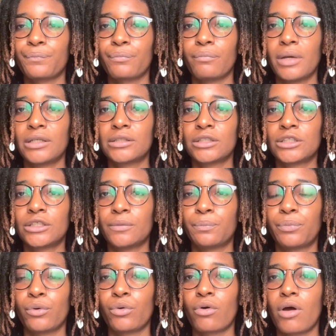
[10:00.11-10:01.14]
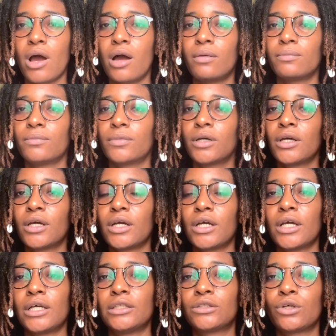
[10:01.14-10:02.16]
mentorship program.
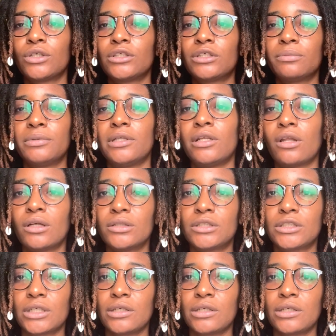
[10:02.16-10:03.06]
It's going to be launching